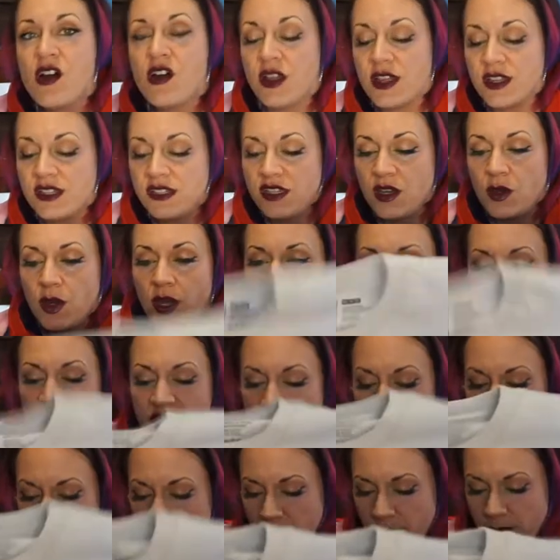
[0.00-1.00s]
and so I just
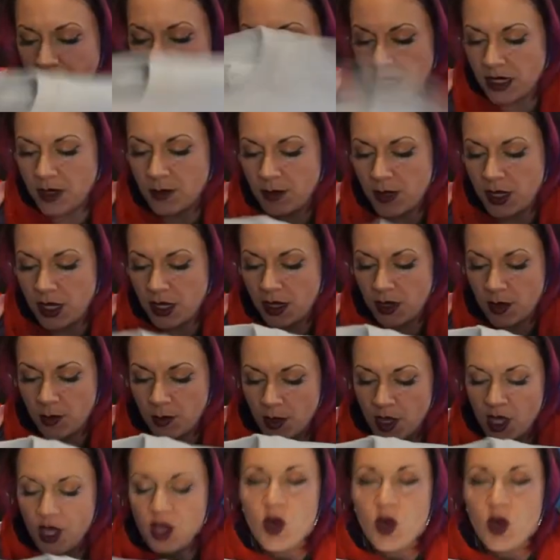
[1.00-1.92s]
ended up getting a medium,